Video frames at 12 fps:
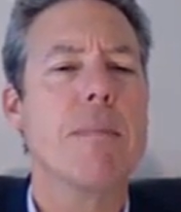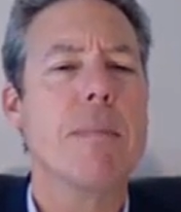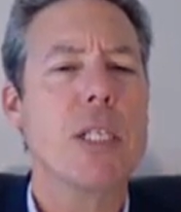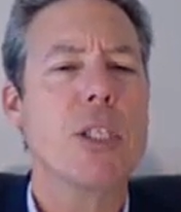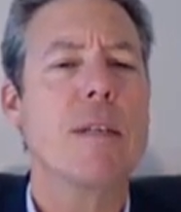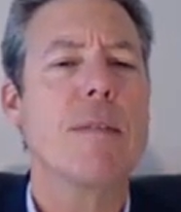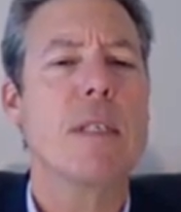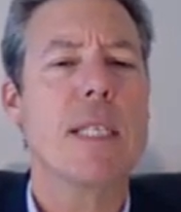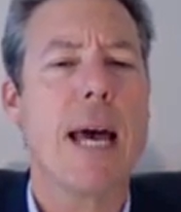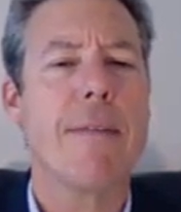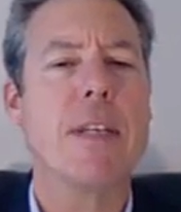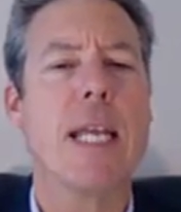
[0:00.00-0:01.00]
The
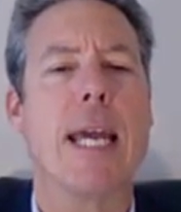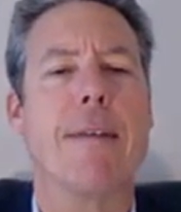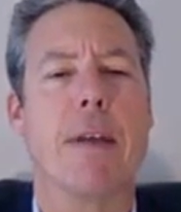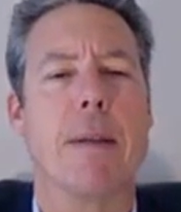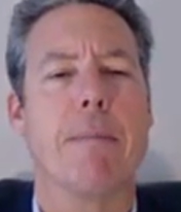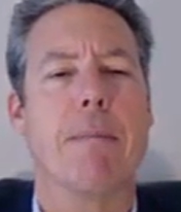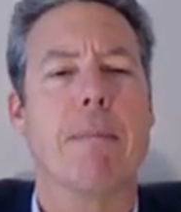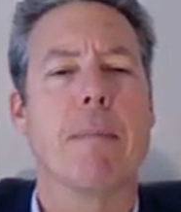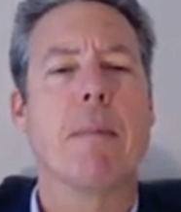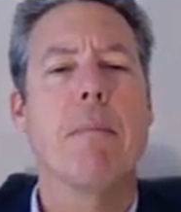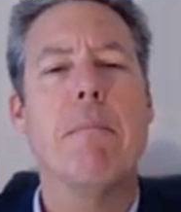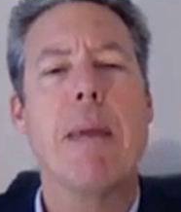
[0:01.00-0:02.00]
submission of this affidavit
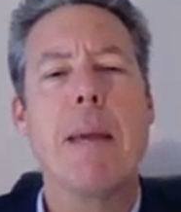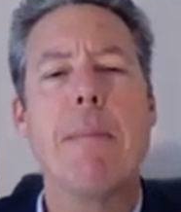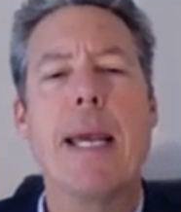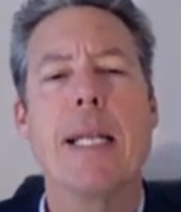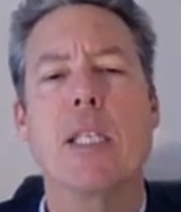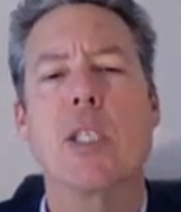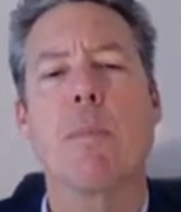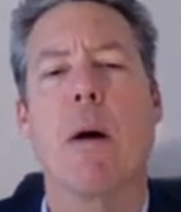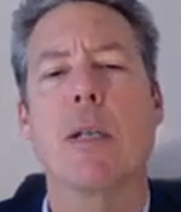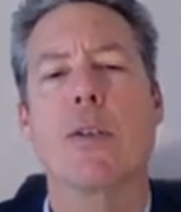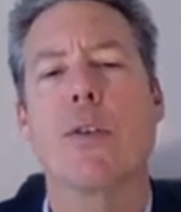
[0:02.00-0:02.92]
may make the